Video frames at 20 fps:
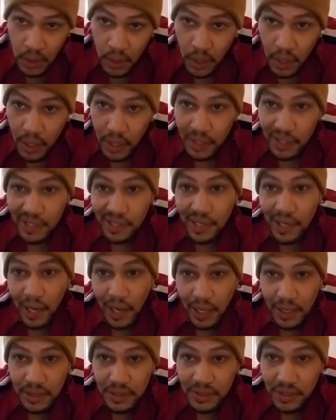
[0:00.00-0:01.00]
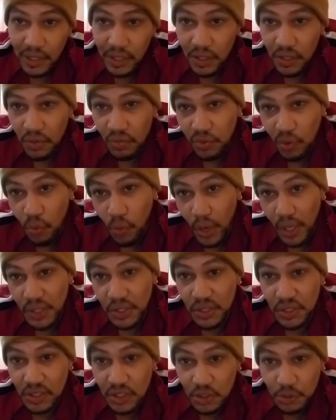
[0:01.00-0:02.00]
Hey guys, thank you for
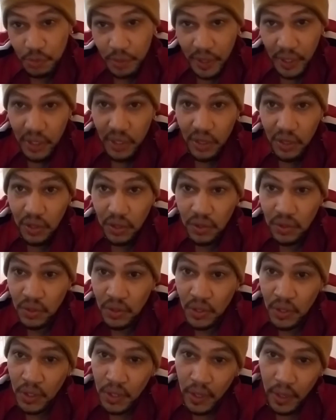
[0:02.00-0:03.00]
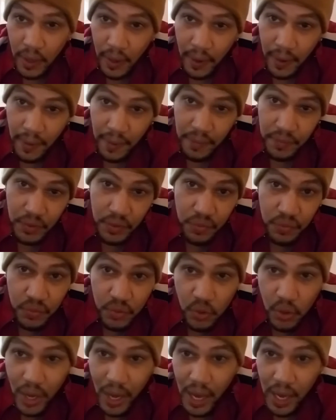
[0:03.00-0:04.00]
watching this video. If you
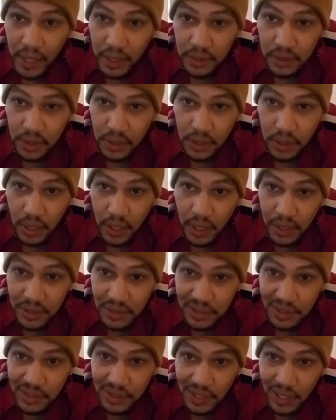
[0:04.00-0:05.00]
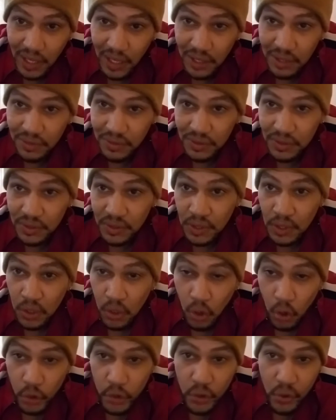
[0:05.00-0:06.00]
like the exercise
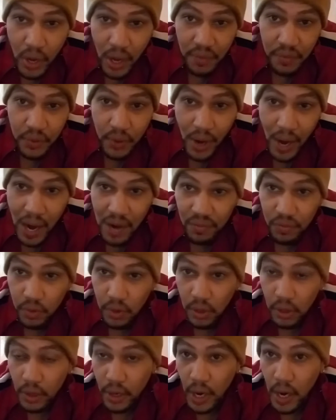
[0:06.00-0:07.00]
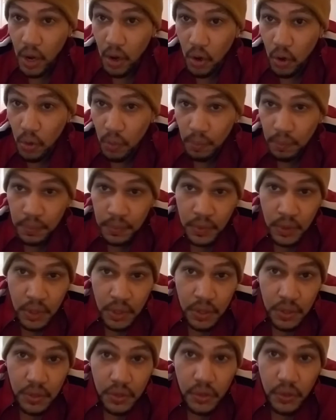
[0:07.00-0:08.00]
or you have your ab roller at home,
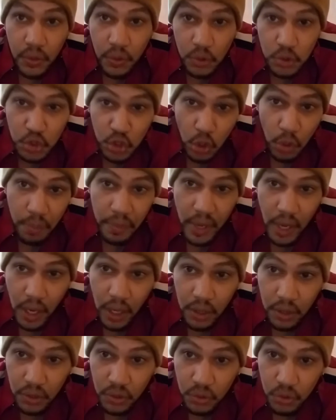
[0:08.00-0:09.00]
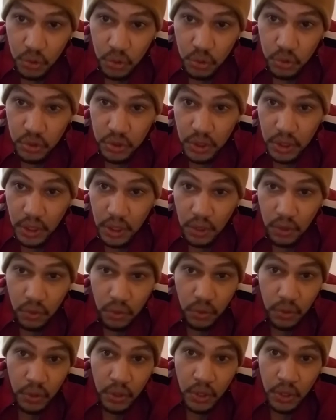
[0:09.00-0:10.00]
you know, show me how you use it,
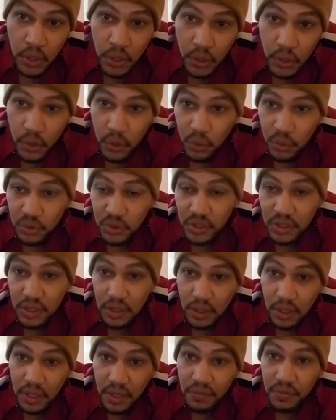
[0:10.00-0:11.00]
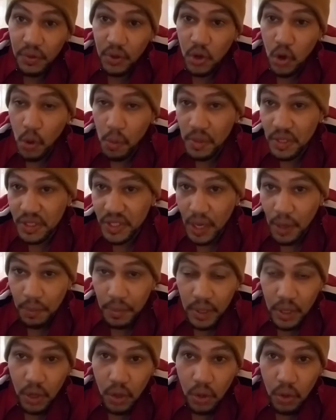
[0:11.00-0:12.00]
or you know, leave your comments down
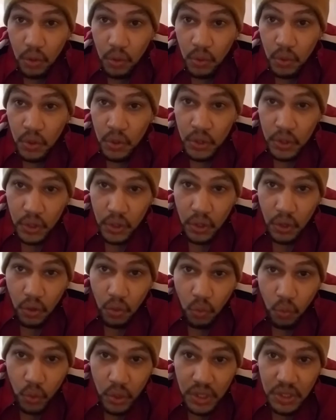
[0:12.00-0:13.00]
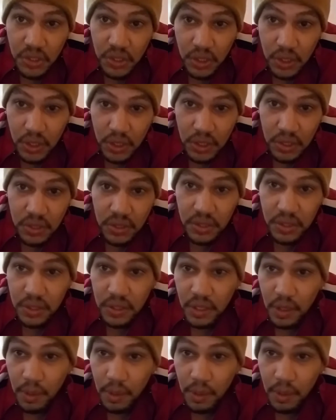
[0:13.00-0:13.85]
below, you know, which is the